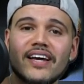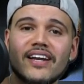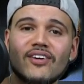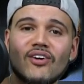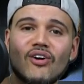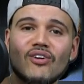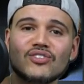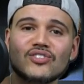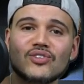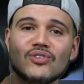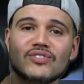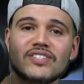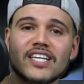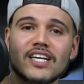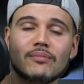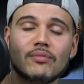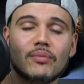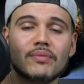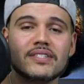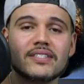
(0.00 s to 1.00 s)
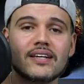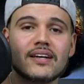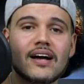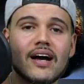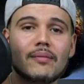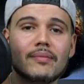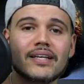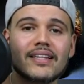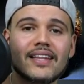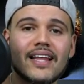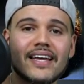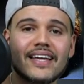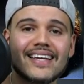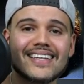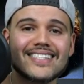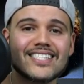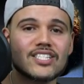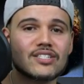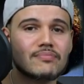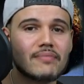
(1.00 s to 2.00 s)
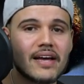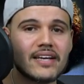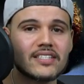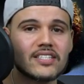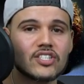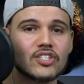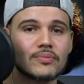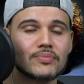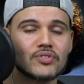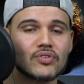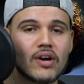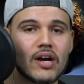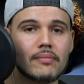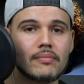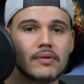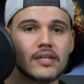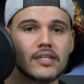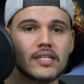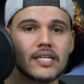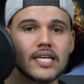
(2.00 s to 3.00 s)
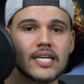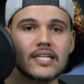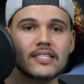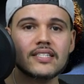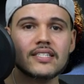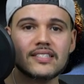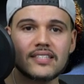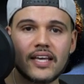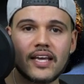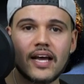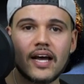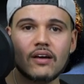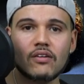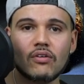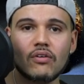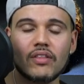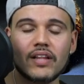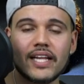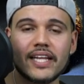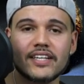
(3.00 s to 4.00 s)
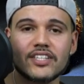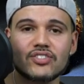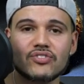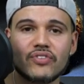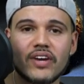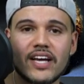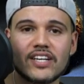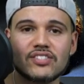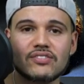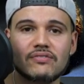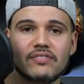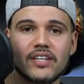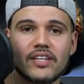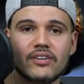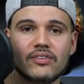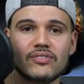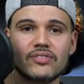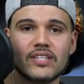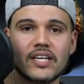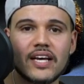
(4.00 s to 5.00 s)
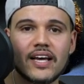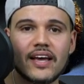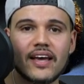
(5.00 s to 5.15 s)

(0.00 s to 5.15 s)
And also take a moment to comment, like, and smash the subscribe button to stay on all the latest reaction videos.